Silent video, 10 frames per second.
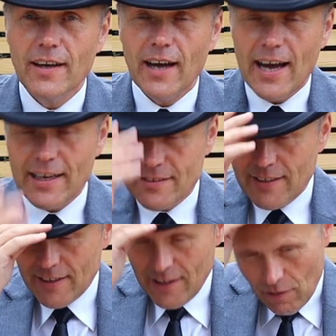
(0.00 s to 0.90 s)
And,
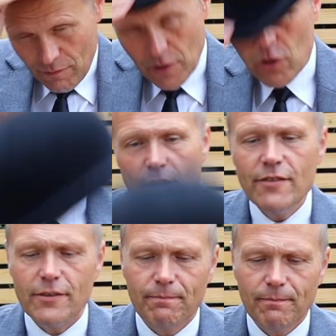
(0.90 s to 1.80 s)
uh, you know, for good
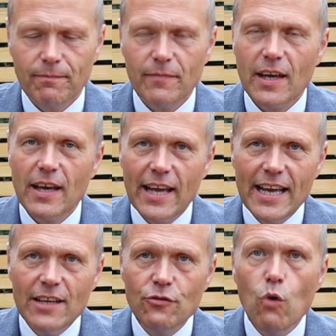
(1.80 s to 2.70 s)
reason.
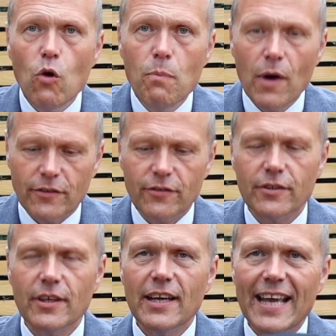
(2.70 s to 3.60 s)
It is
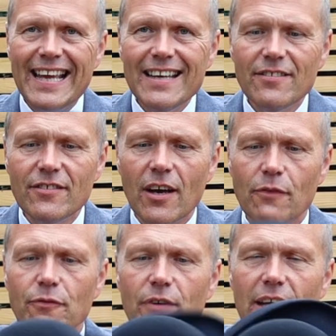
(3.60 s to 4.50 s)
robust, it is
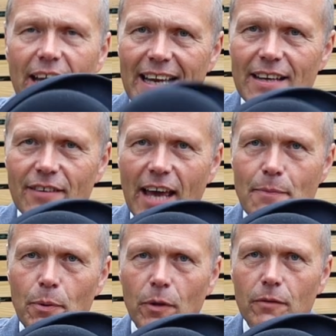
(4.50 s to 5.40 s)
tough, it is
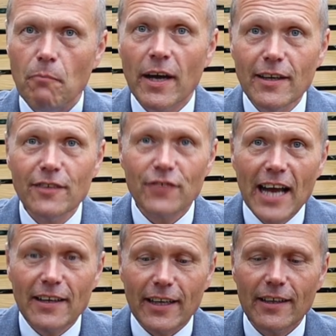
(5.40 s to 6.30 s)
capable. My
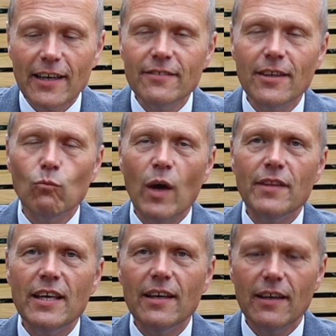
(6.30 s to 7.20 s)
understanding is that when
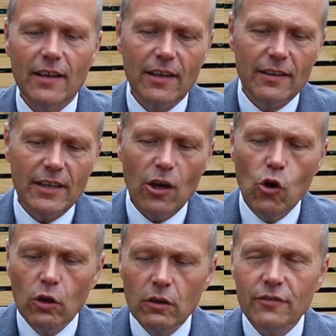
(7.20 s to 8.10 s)
the, the
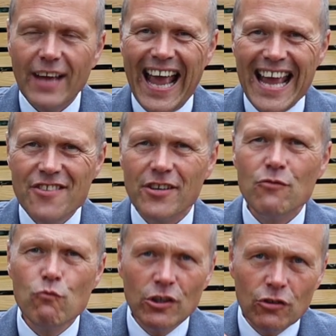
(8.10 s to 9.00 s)
Earl's
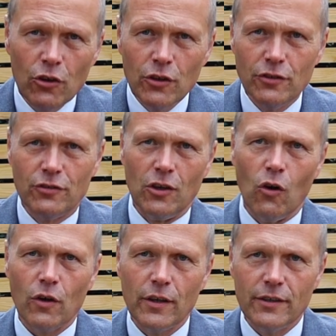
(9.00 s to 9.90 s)
agent returned to
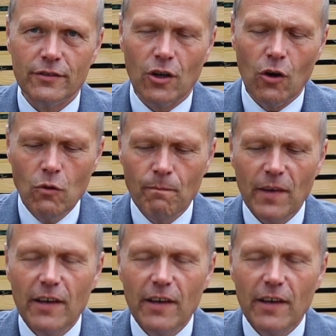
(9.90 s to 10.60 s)
Lock & Co